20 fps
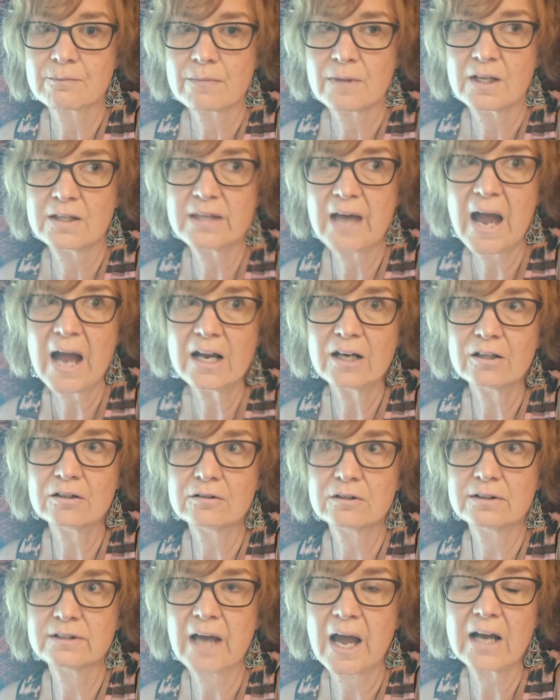that
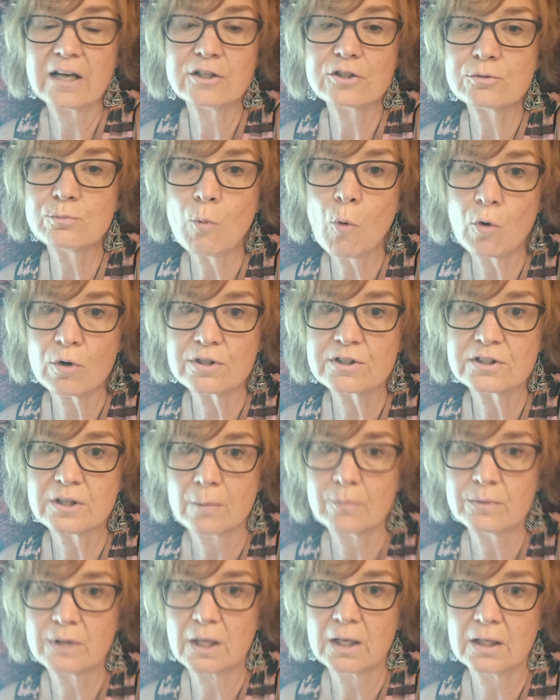is more
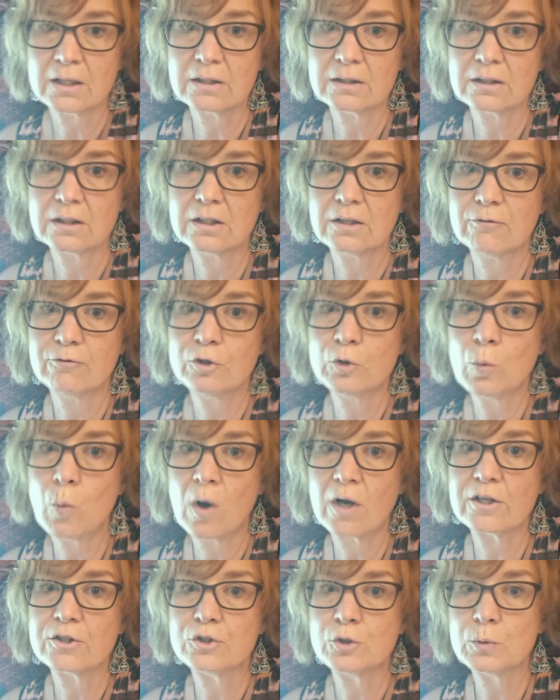something if you
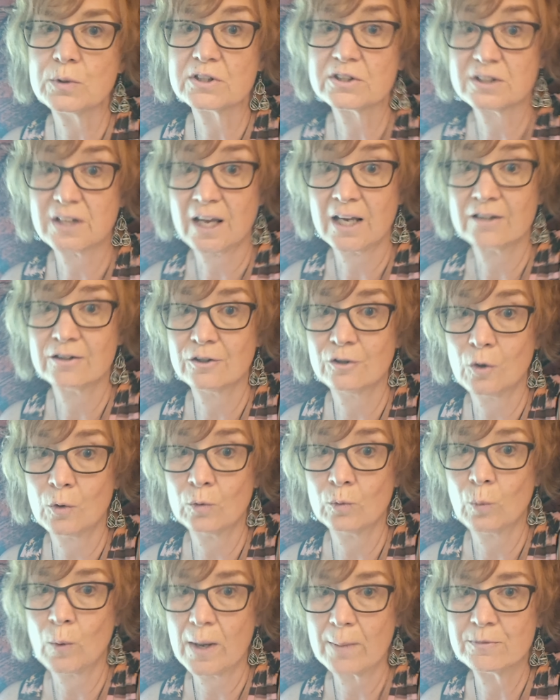want to do a
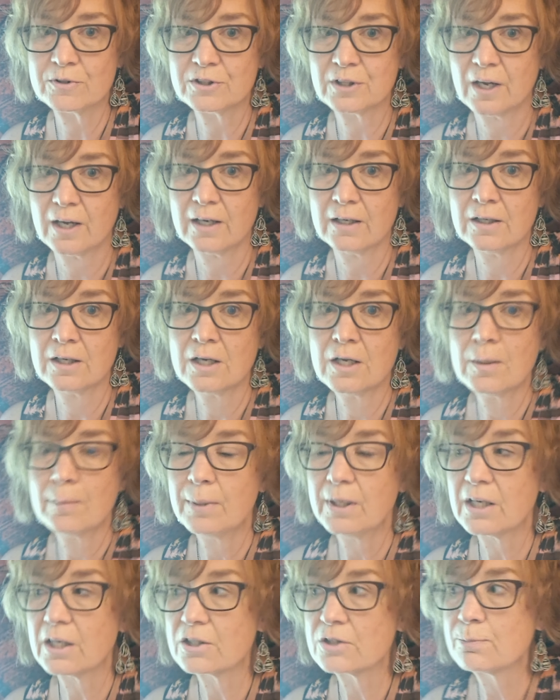standalone website,
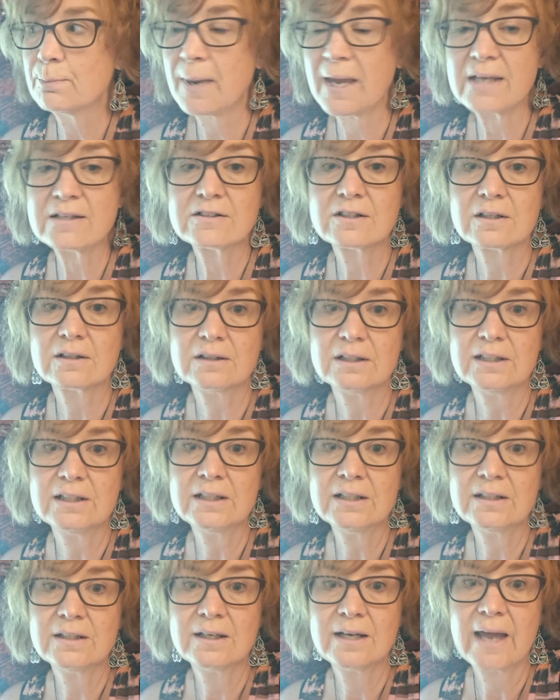because
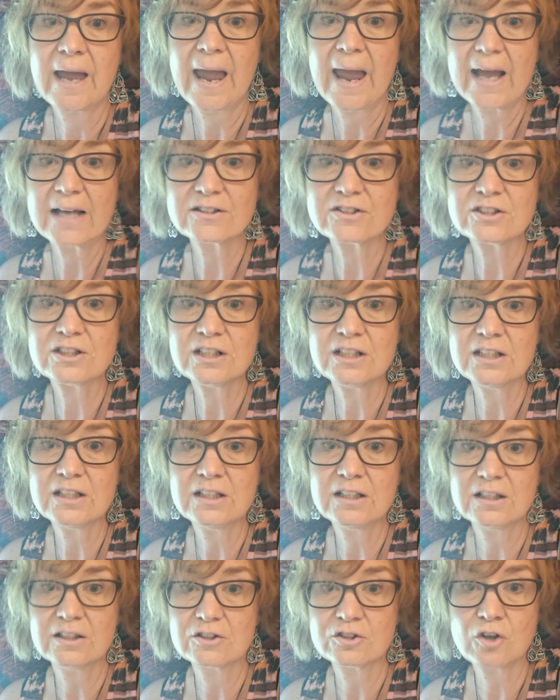basically
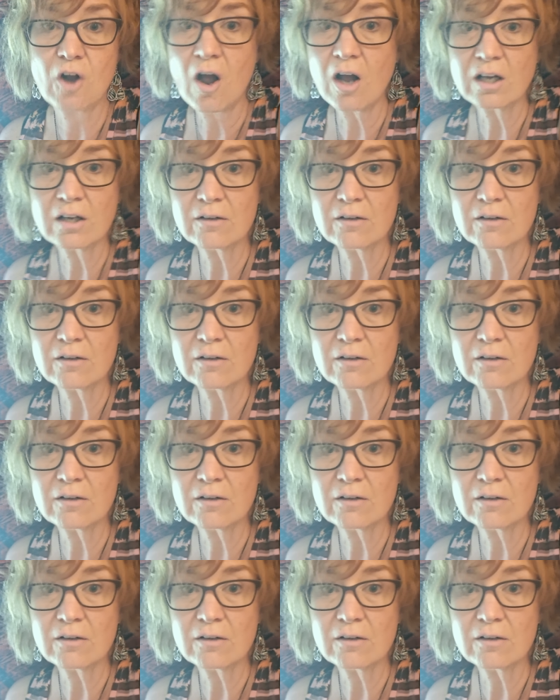Etsy is not